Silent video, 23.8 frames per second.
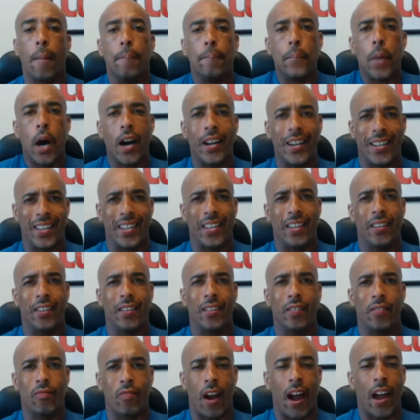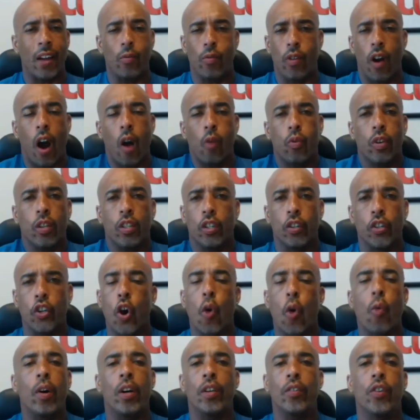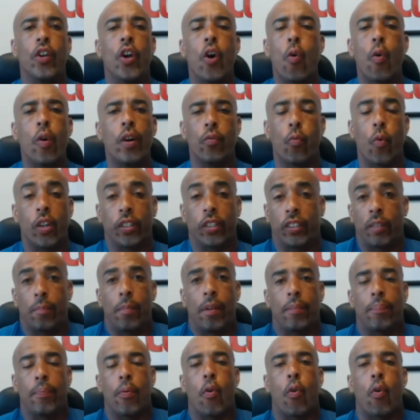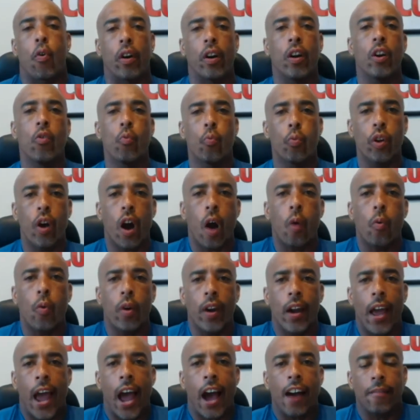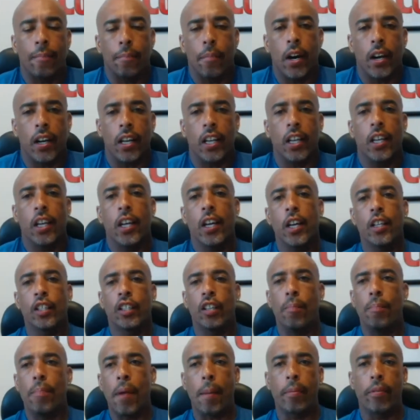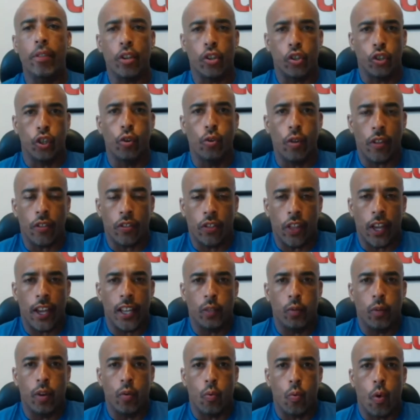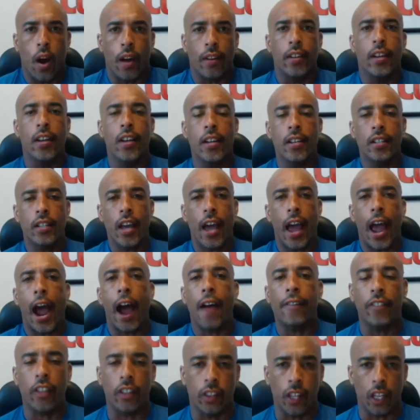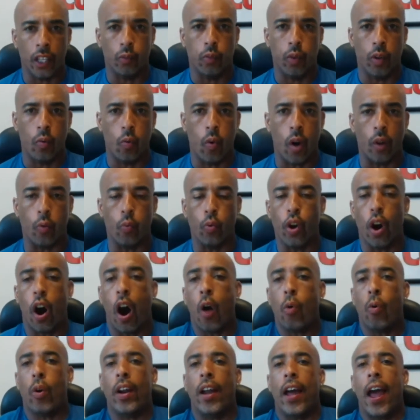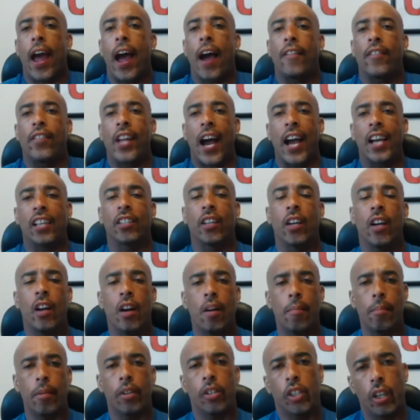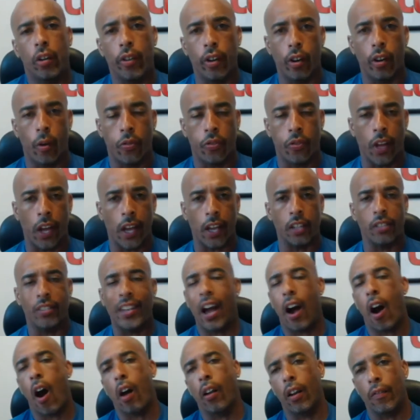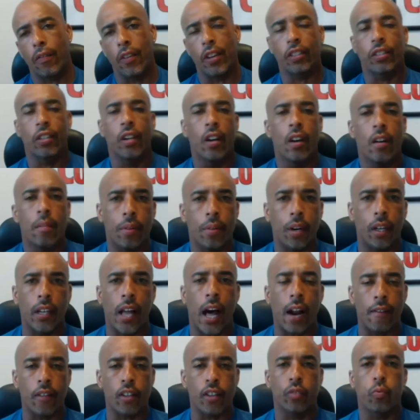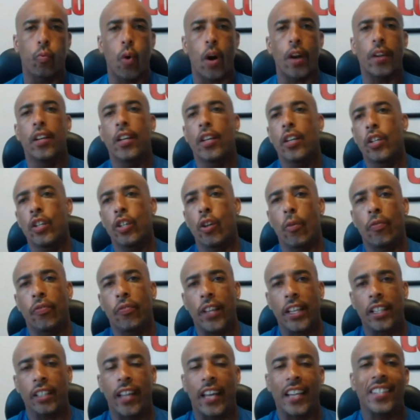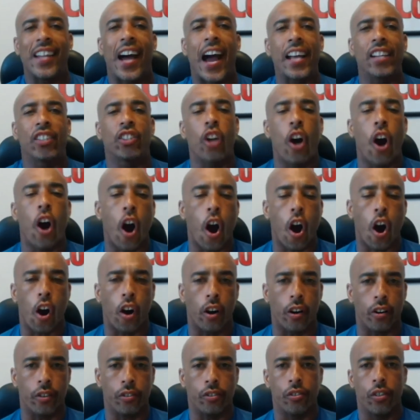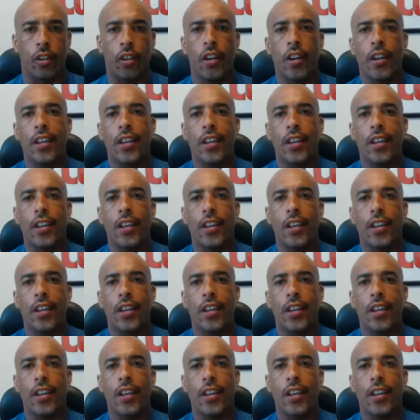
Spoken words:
money, right? No one wants to be poor. We all want to have money to be able to do the things we want, to have the things we want. We all want to have nice material things. Not all of us, but a lot of us want, you know, things like nice cars,